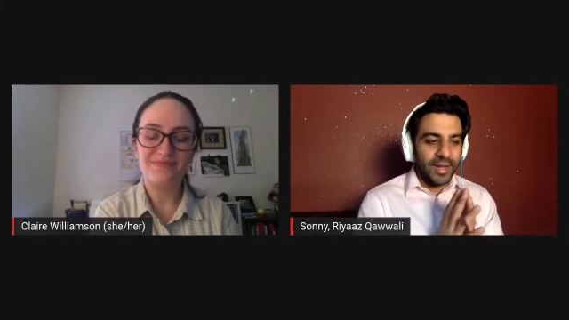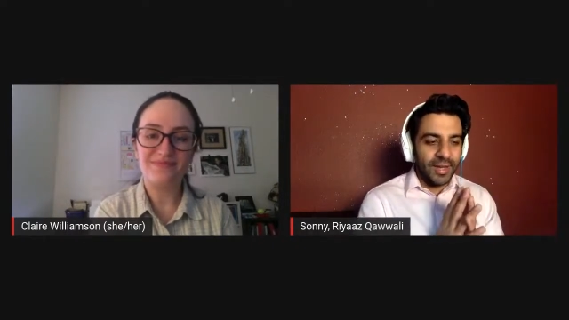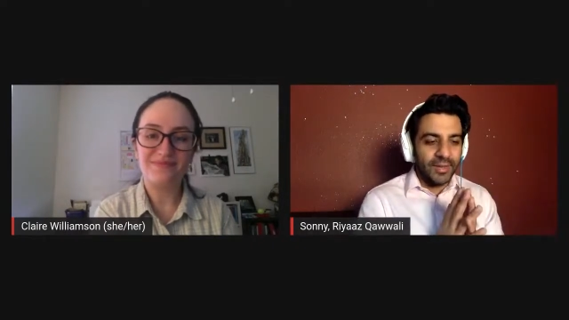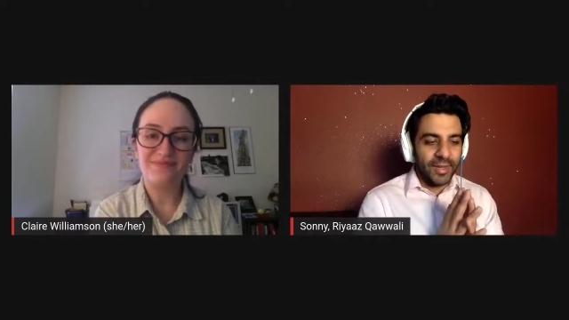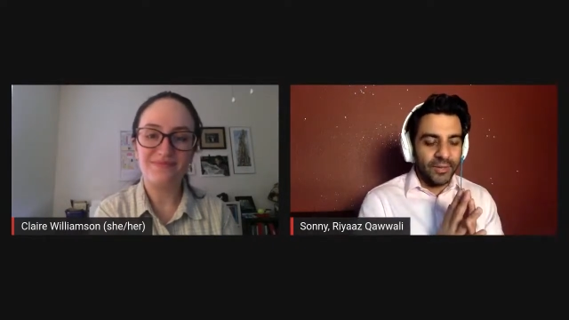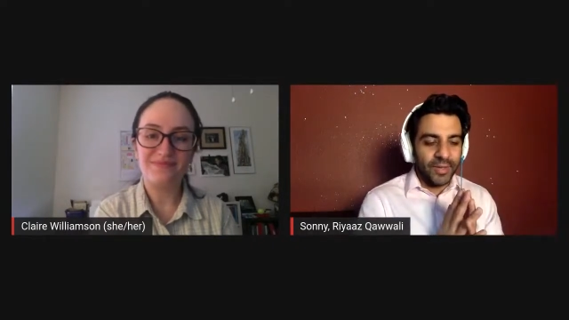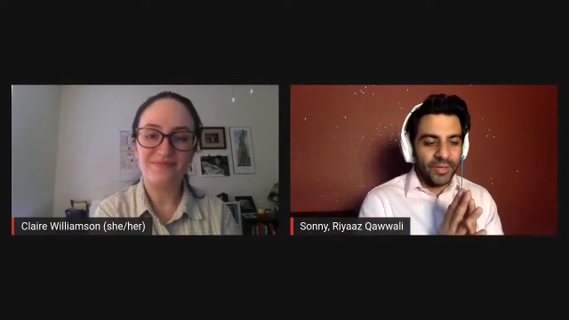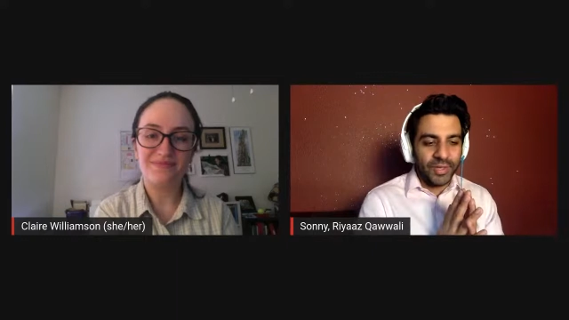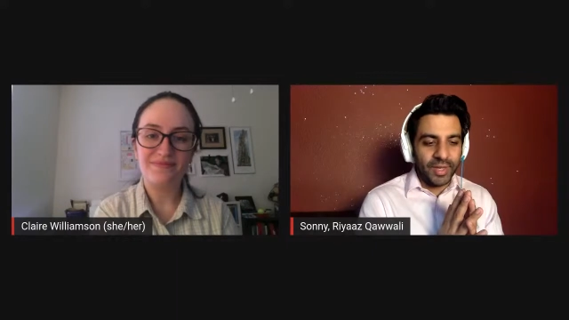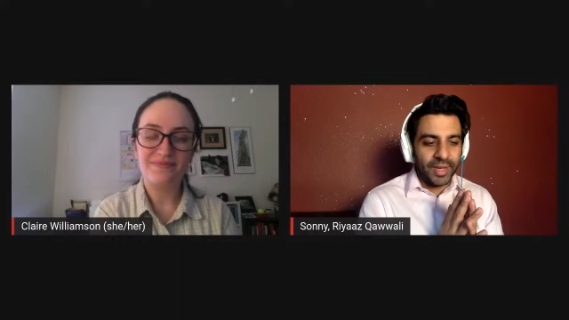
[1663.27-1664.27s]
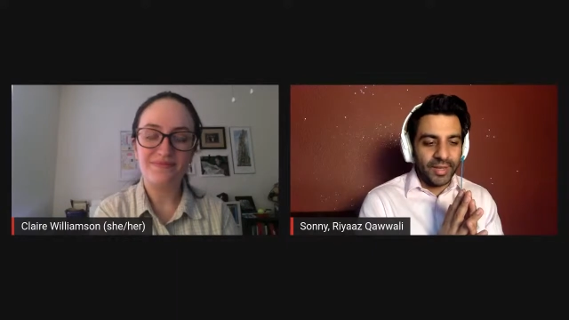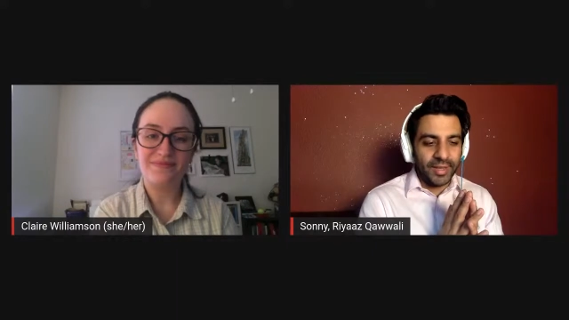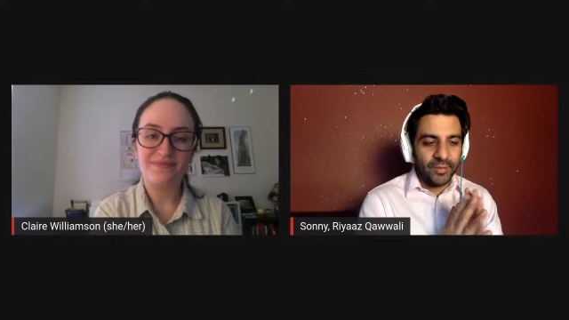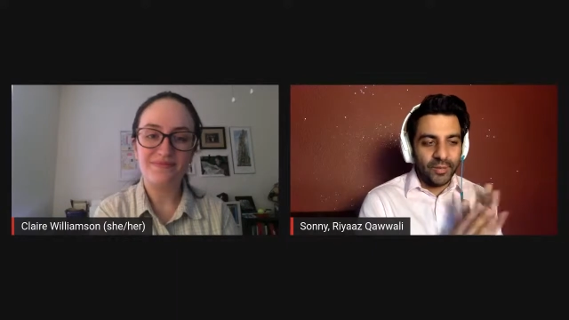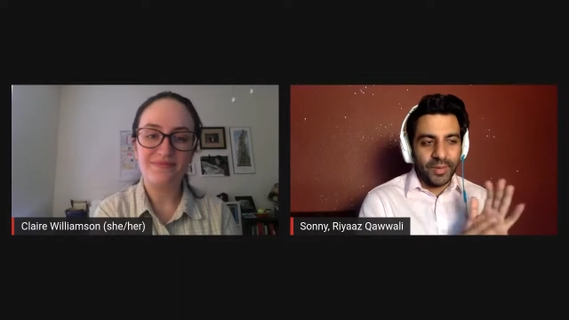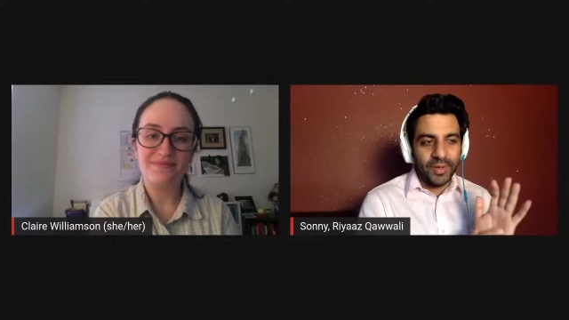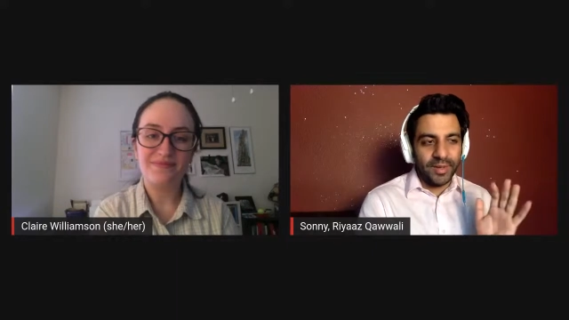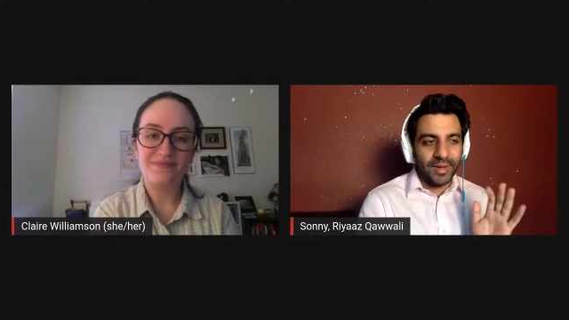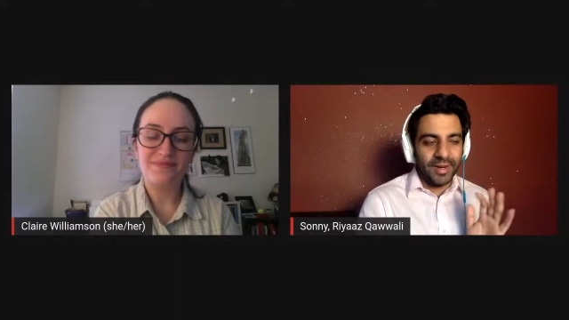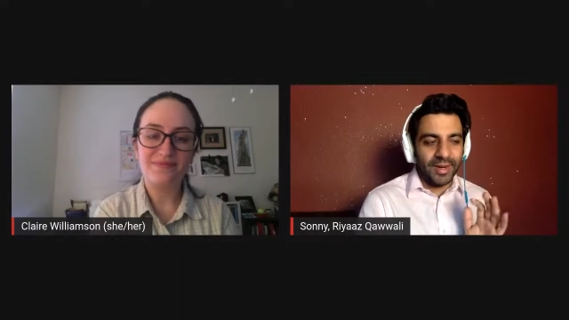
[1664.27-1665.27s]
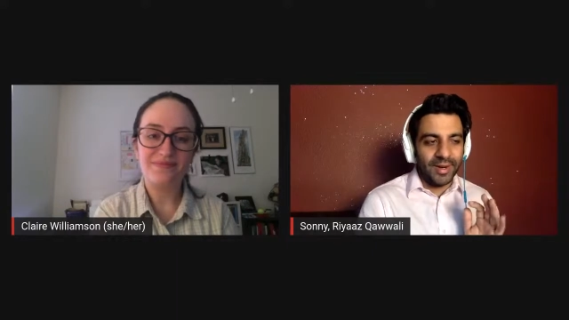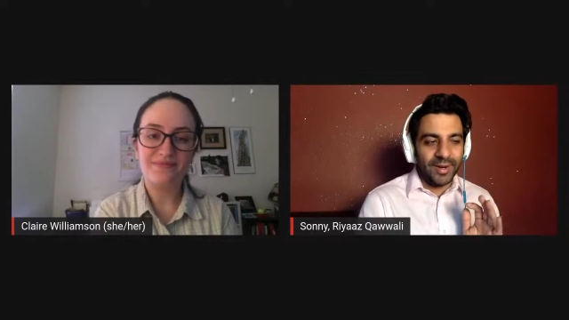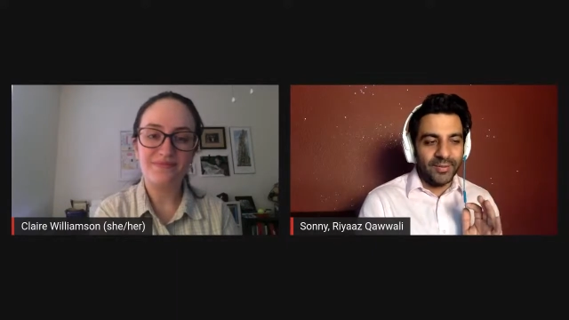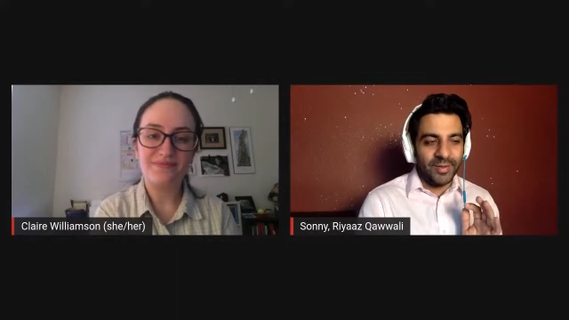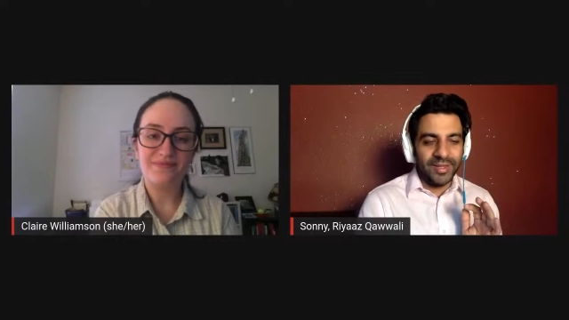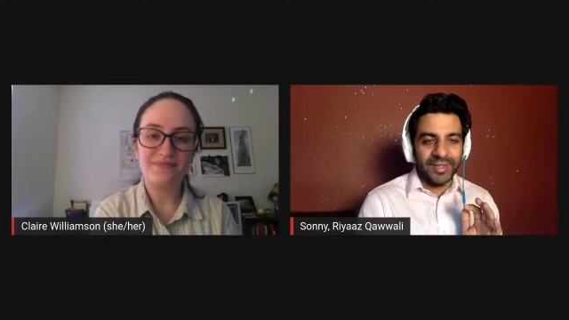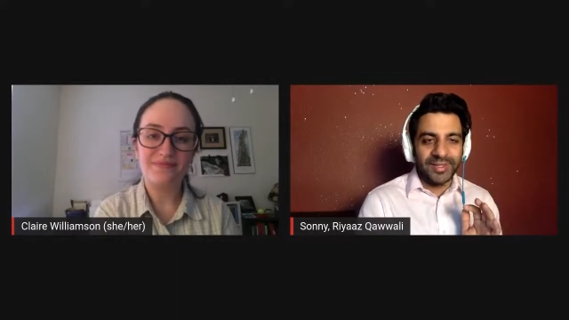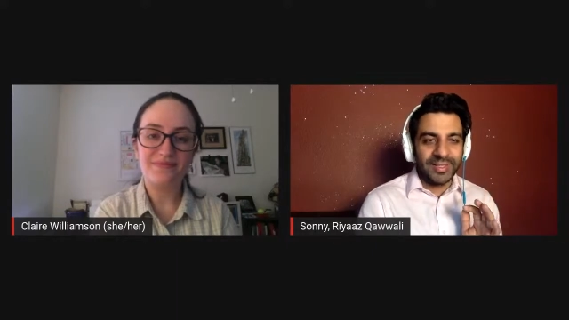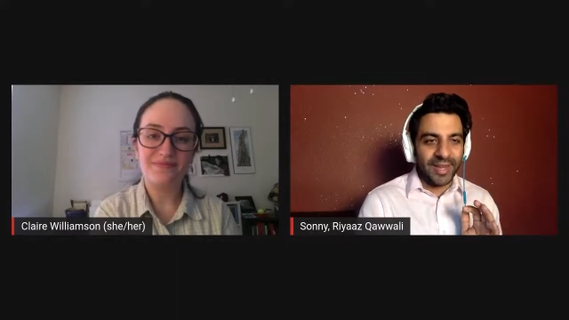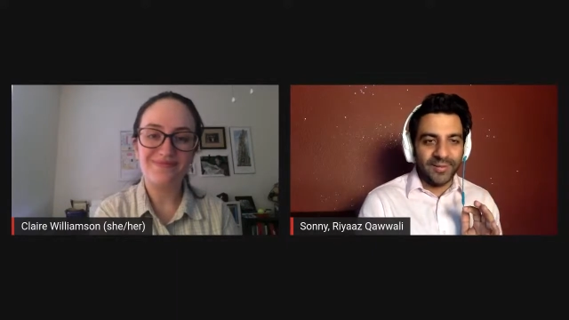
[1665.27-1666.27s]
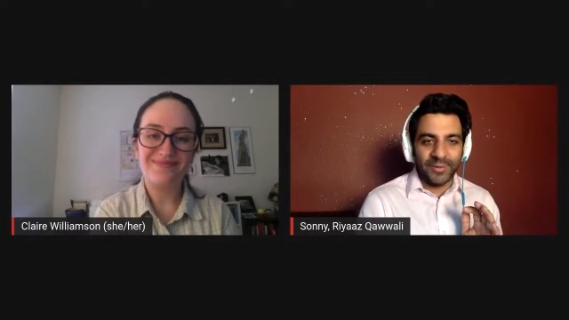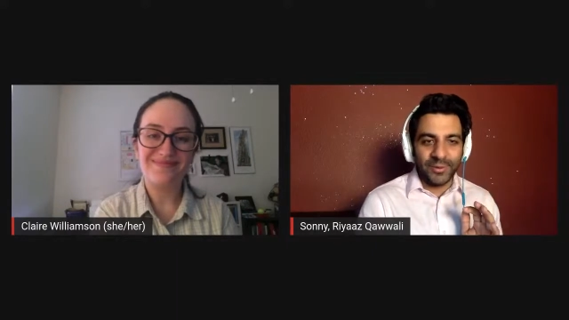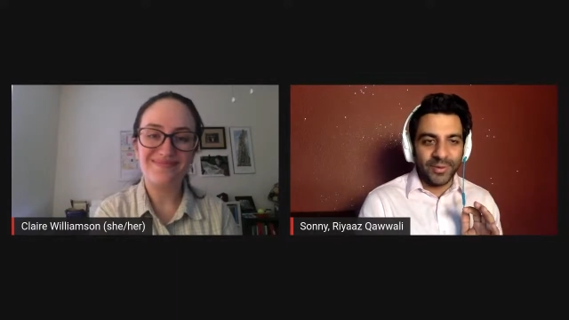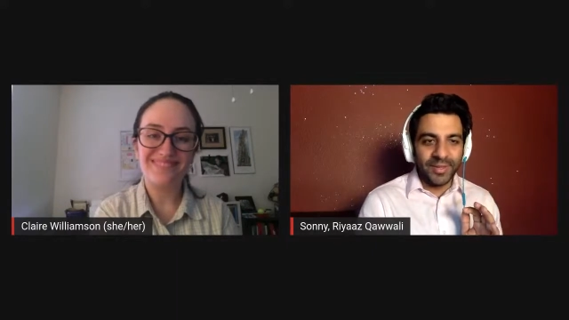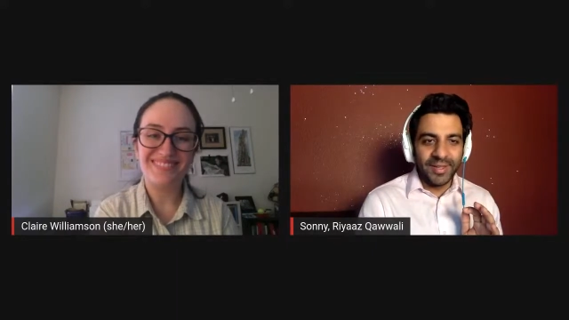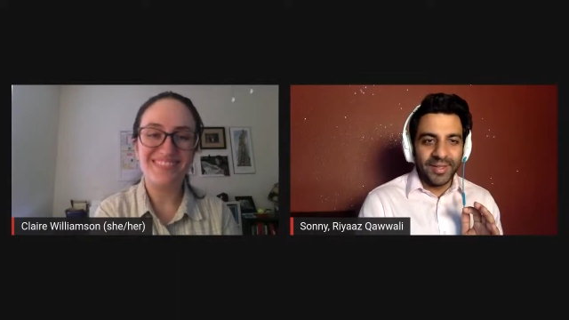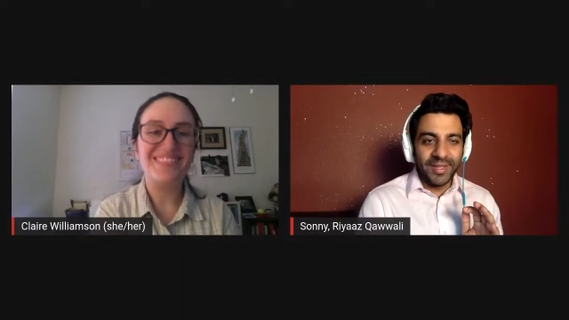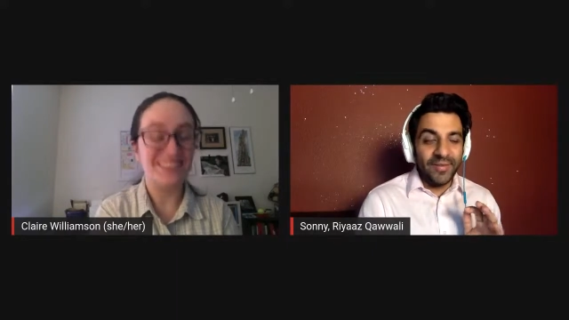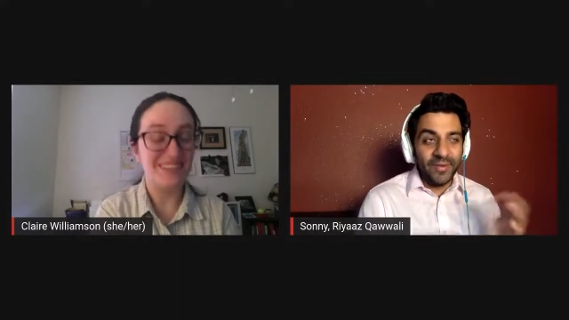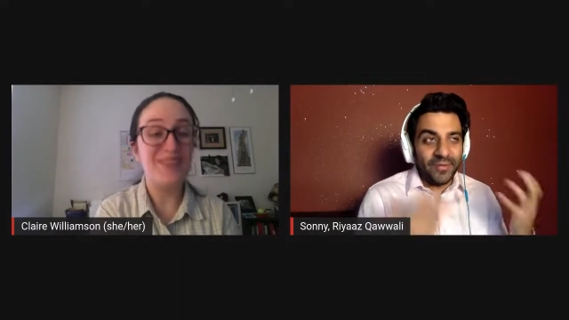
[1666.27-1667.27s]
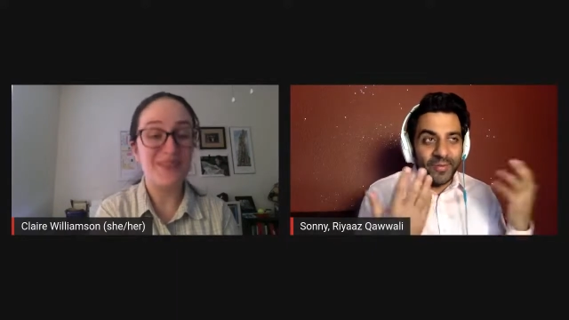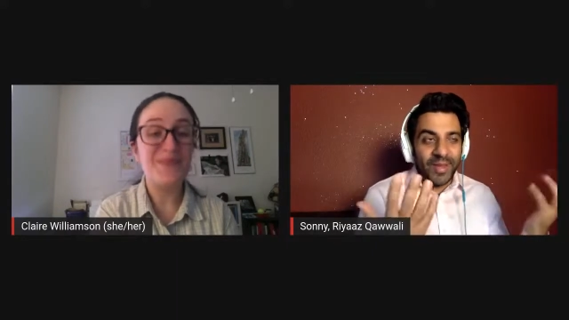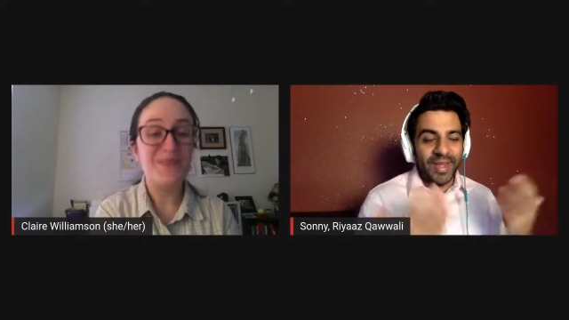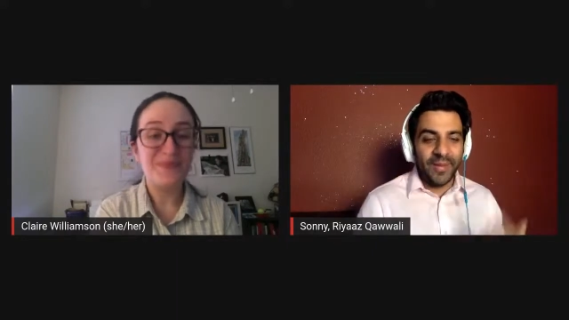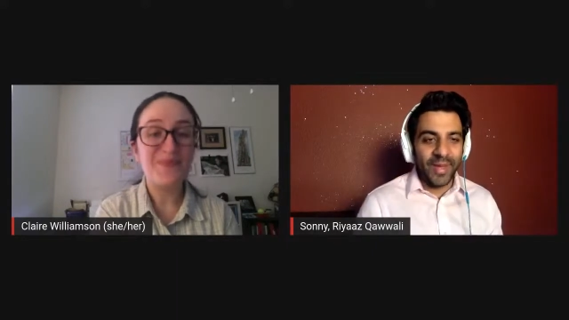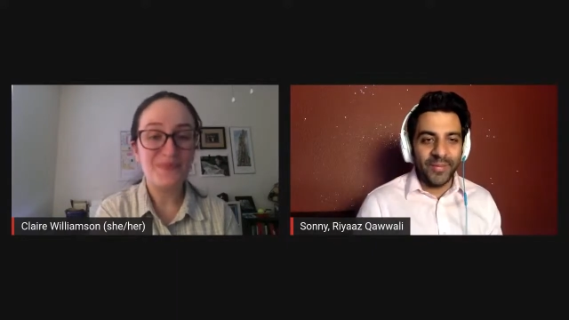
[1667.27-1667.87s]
Speaker 1: uh, the commissioning, I think would be a, a really insightful, even for me.